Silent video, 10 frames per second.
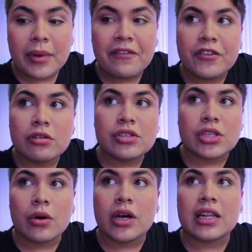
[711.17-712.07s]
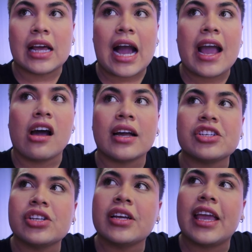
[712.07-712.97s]
It feels so good. Like, I
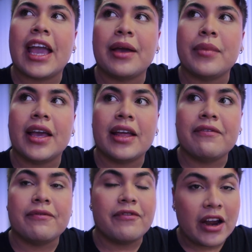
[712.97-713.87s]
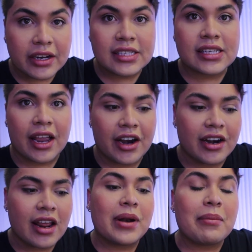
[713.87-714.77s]
actually came in very
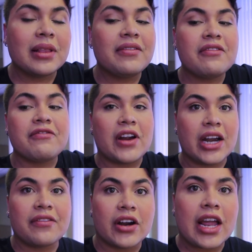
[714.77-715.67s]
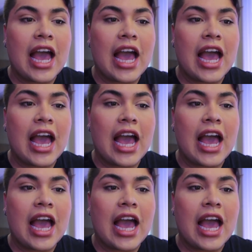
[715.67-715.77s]
scared, but I'm leaving very, very